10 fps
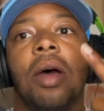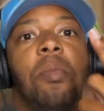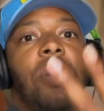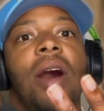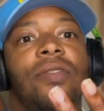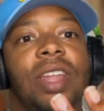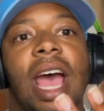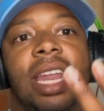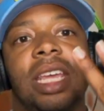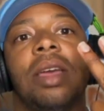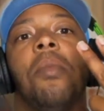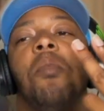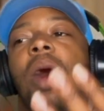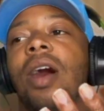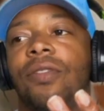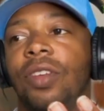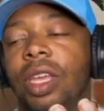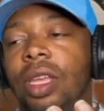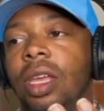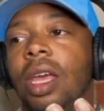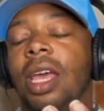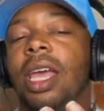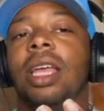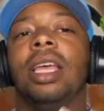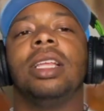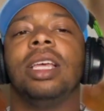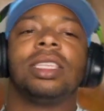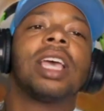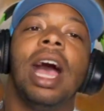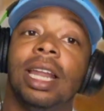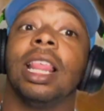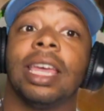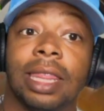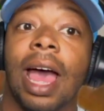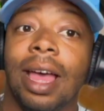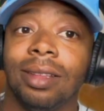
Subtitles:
Puff Daddy, Puffy. It's kind of like that.